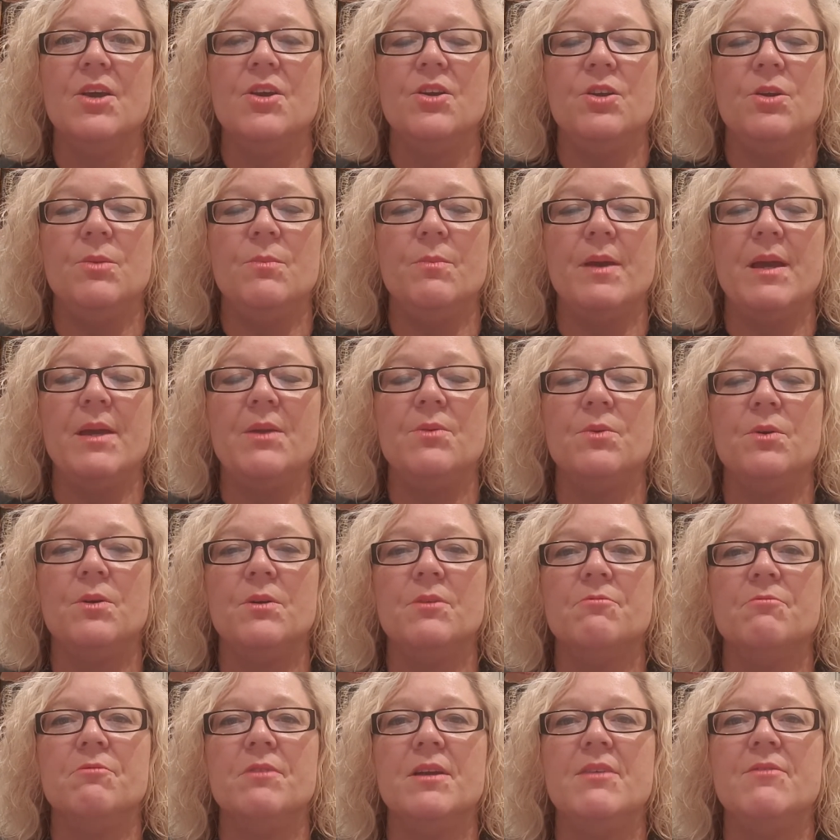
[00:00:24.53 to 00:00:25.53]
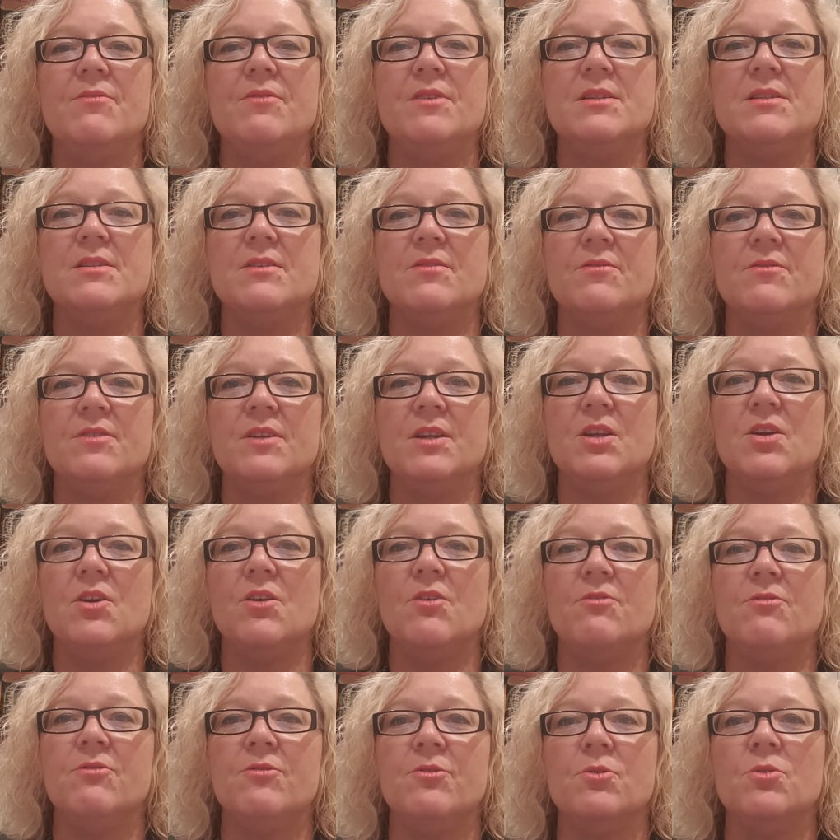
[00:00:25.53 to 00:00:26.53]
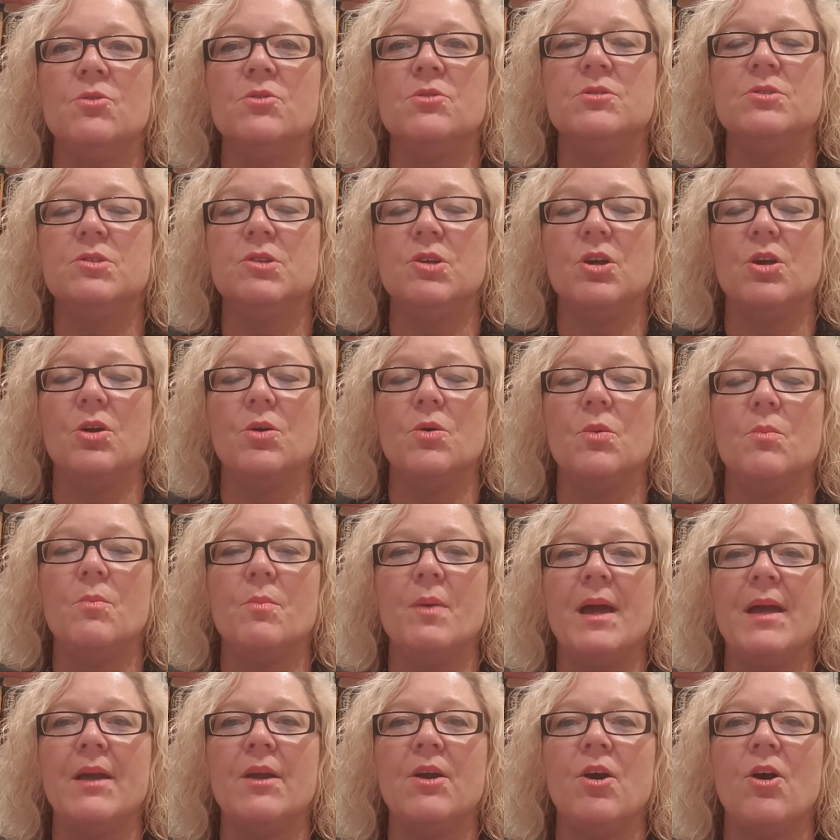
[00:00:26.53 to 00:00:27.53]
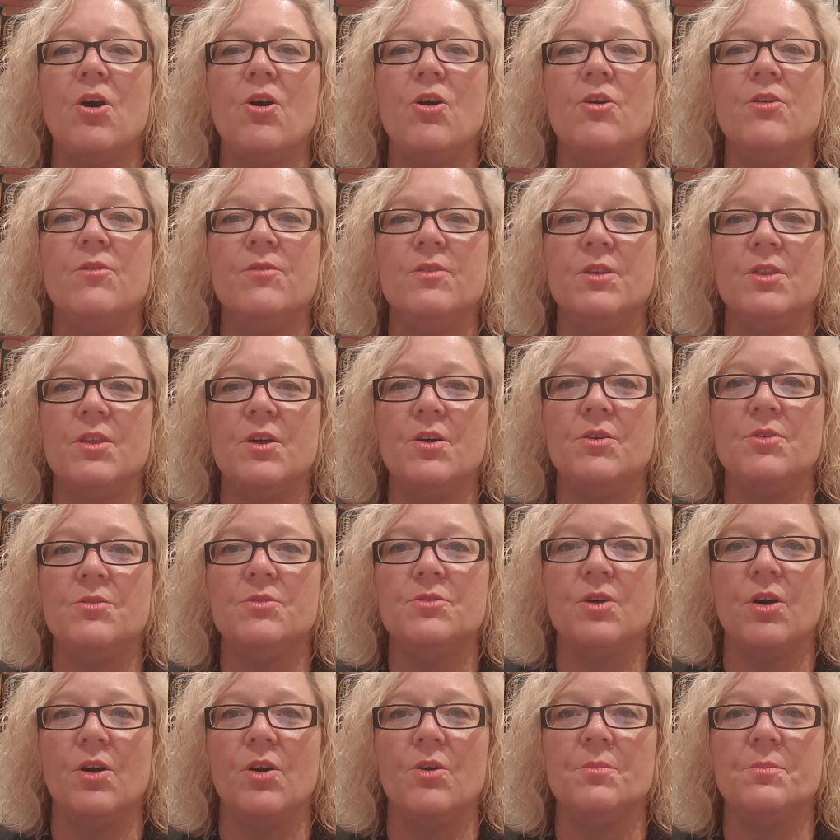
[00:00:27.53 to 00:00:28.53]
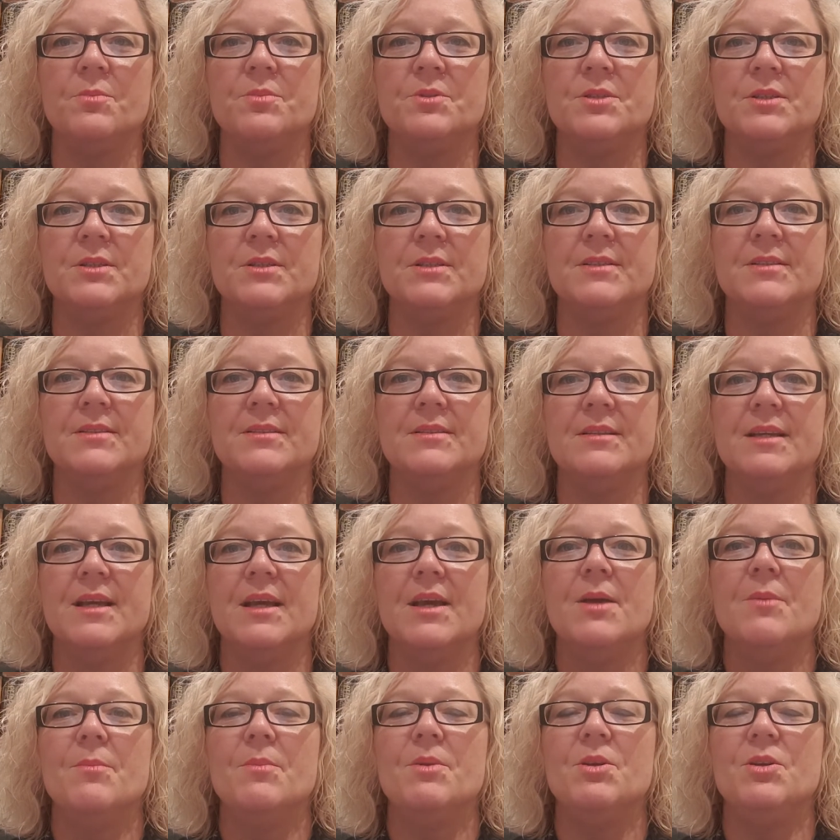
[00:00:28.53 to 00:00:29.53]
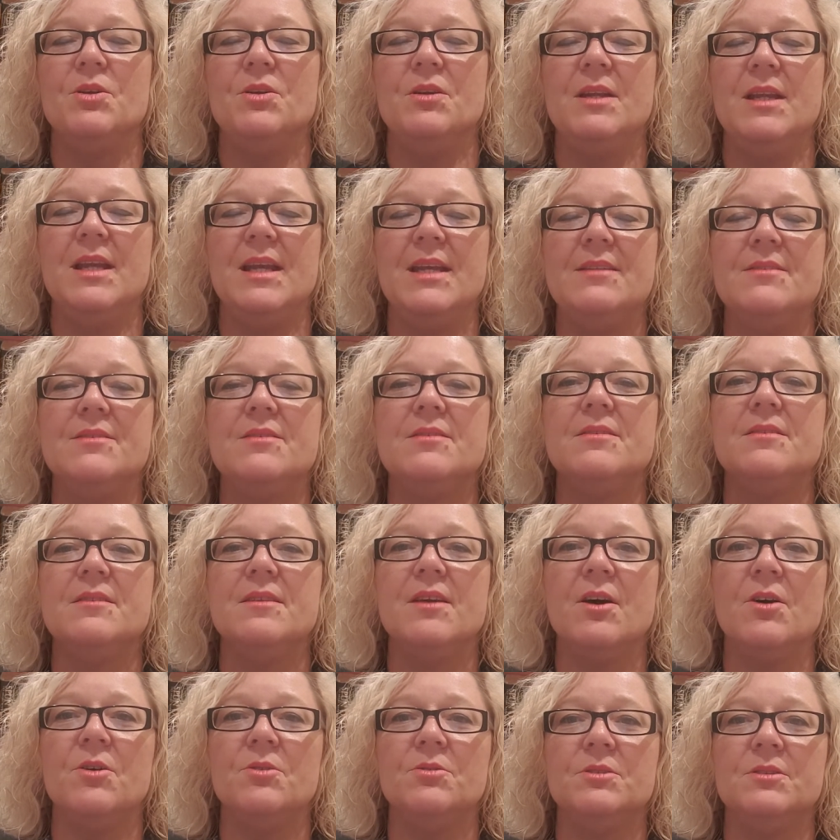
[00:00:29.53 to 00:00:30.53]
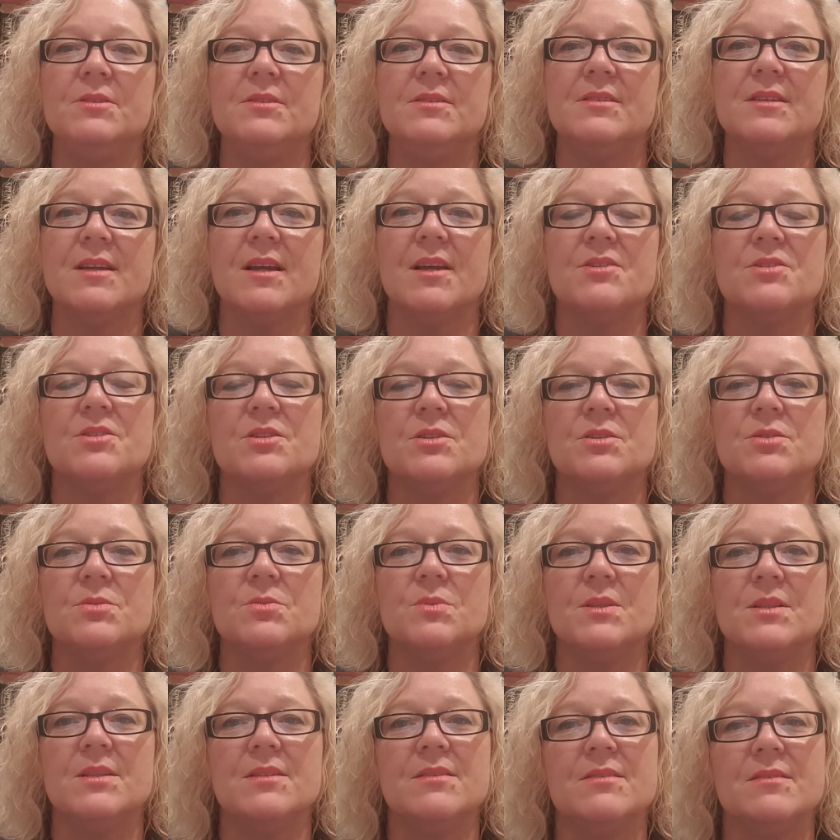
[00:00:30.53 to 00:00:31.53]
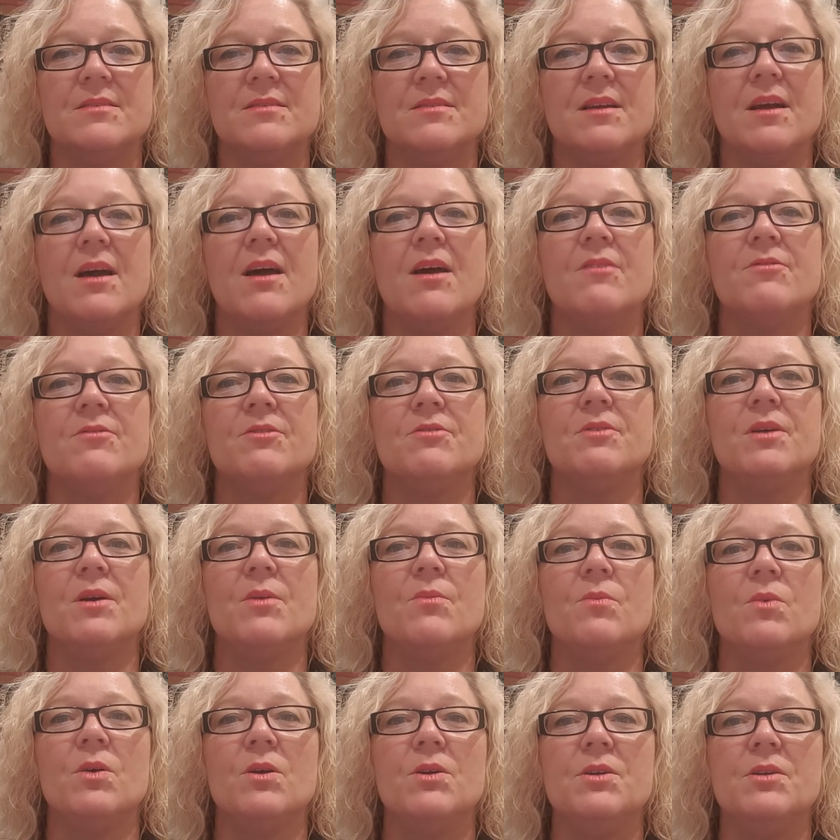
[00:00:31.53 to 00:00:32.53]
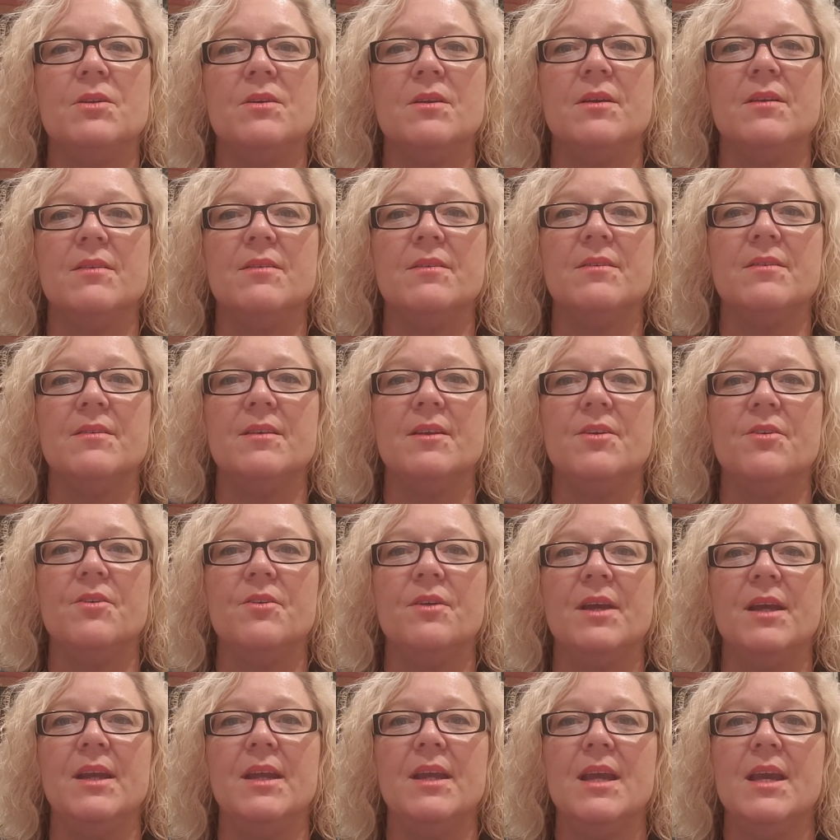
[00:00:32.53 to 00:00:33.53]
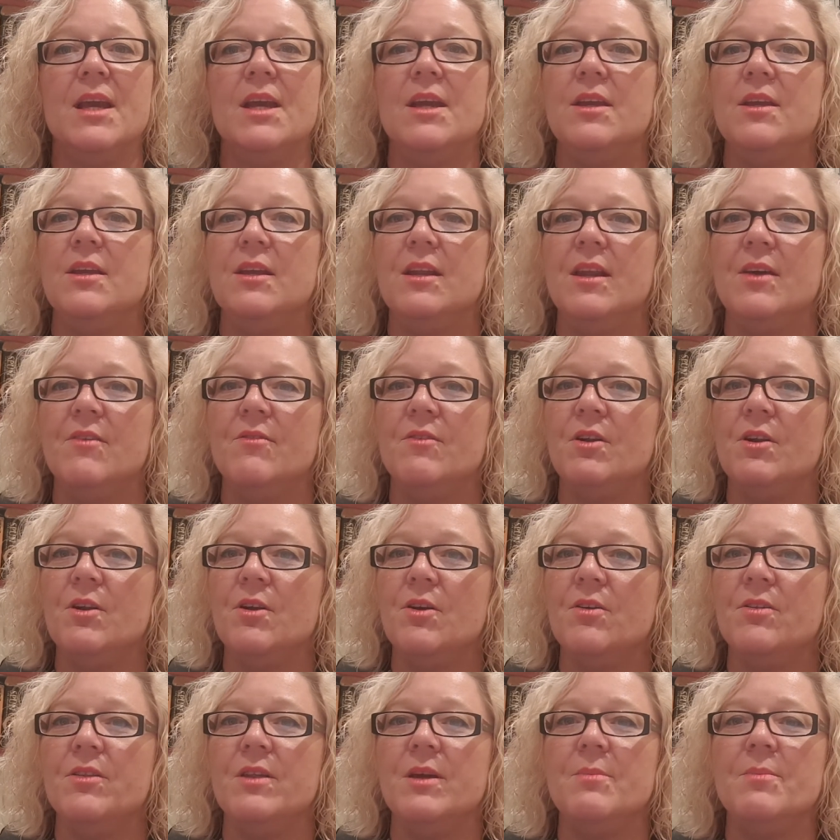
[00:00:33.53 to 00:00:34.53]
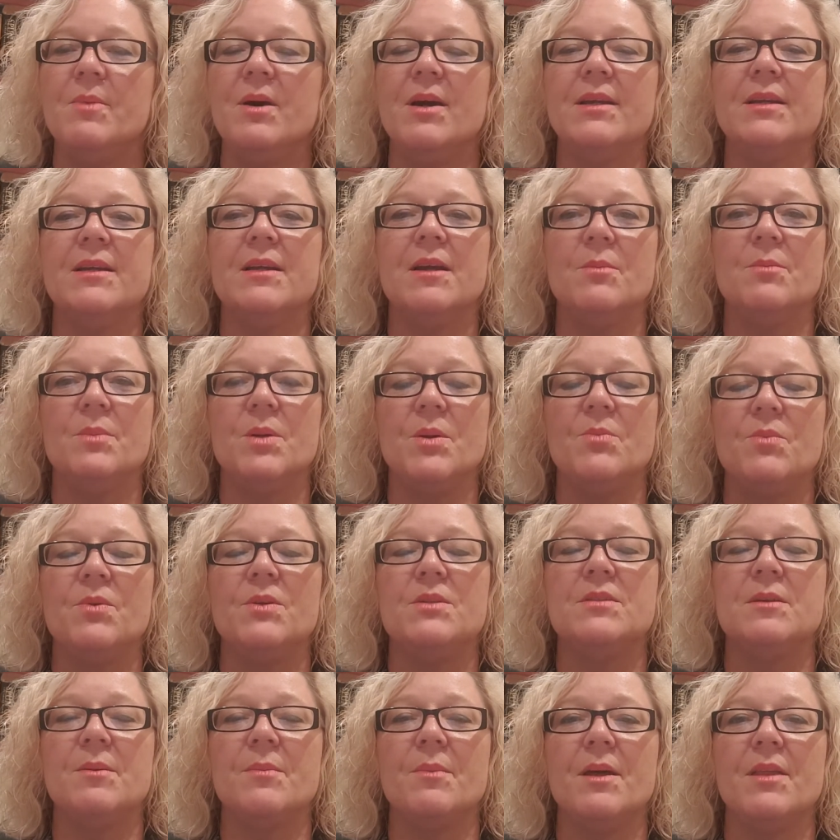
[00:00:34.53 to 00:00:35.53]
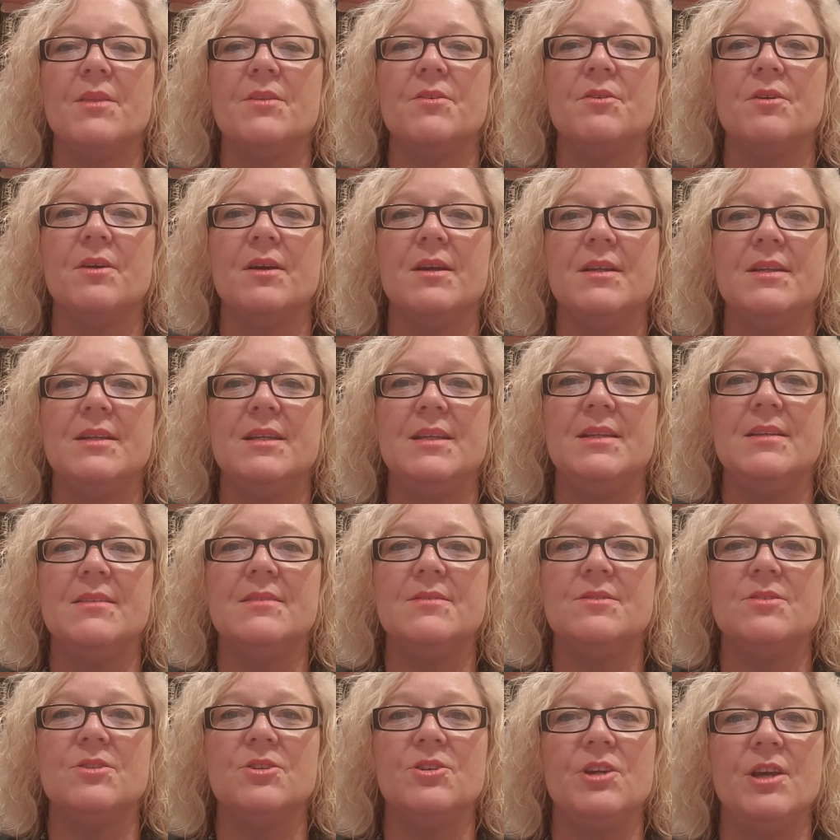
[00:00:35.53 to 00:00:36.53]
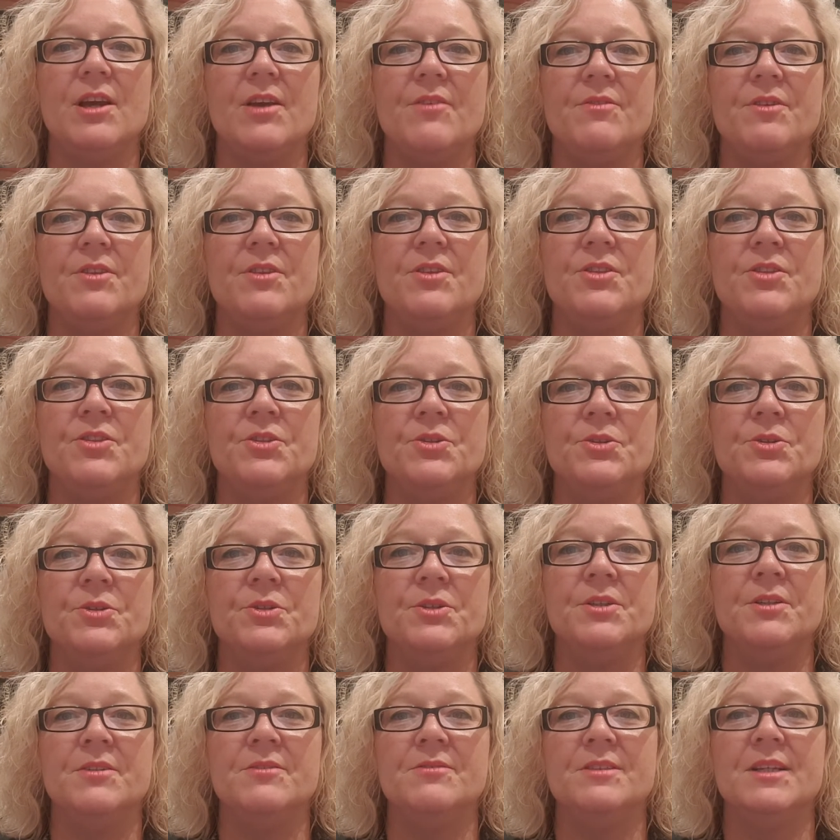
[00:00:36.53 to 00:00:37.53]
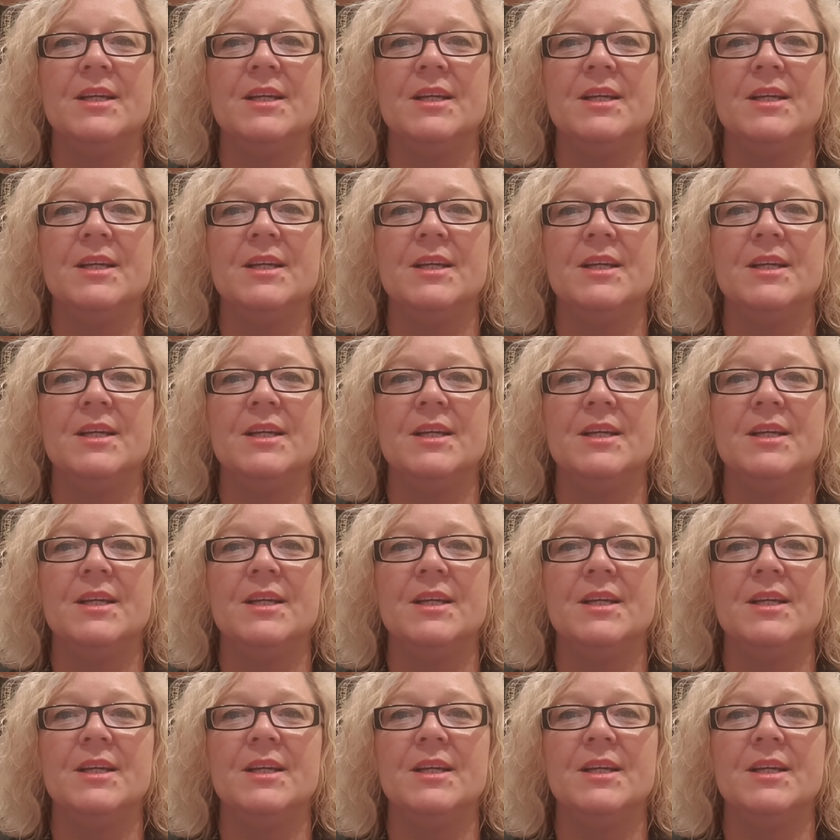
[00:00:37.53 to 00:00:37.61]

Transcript: You may want to revisit video 4 to go back over those options. But you need to hold discussions with the staff around what you're considering. You never know, they might come up with some other ideas that you haven't thought of.